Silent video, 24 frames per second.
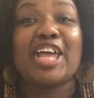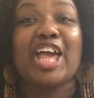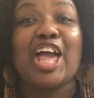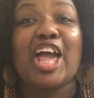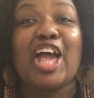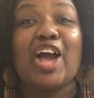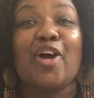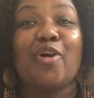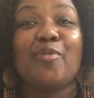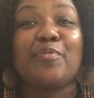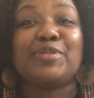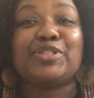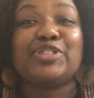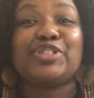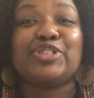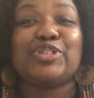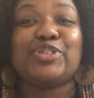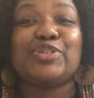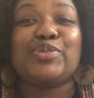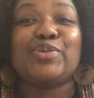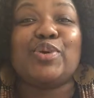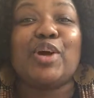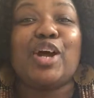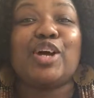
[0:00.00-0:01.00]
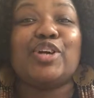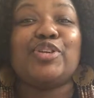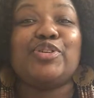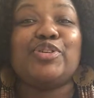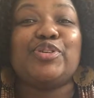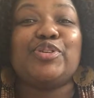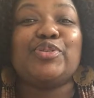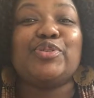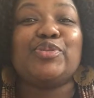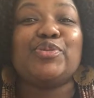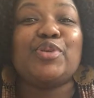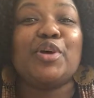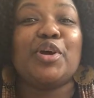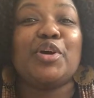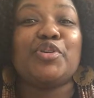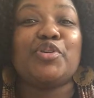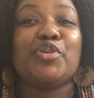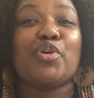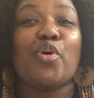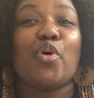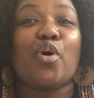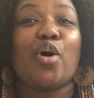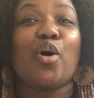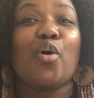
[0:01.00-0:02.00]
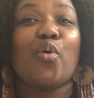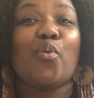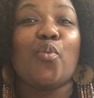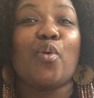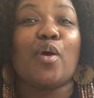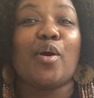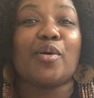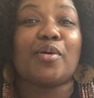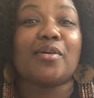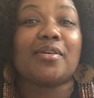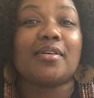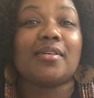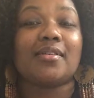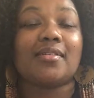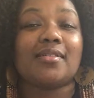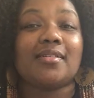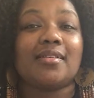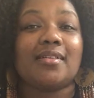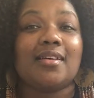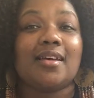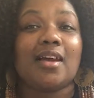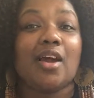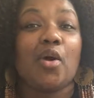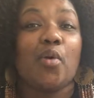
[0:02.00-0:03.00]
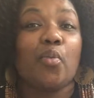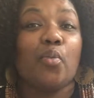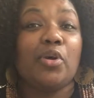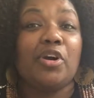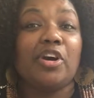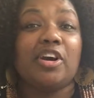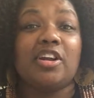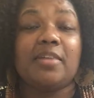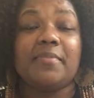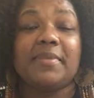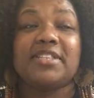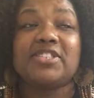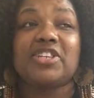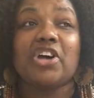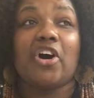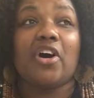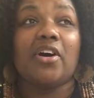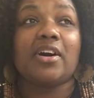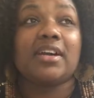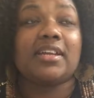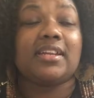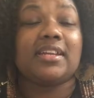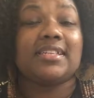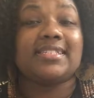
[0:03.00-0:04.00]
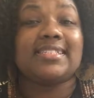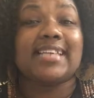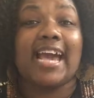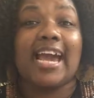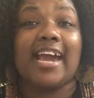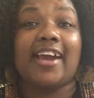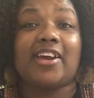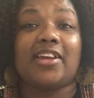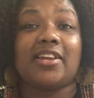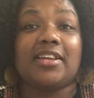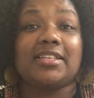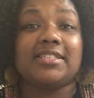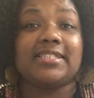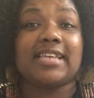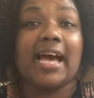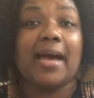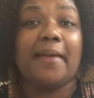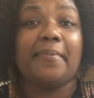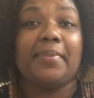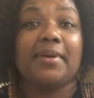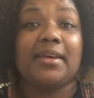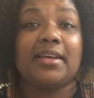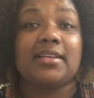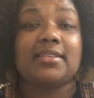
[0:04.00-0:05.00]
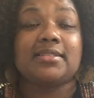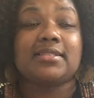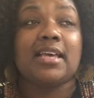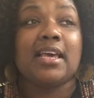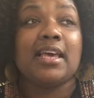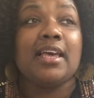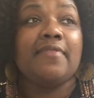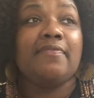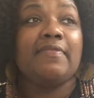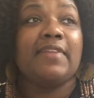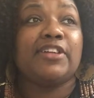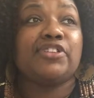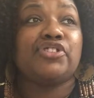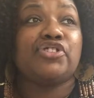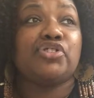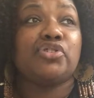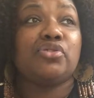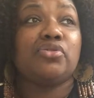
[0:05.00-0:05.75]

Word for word: helps you do your work. We're going to be talking and tackling topics that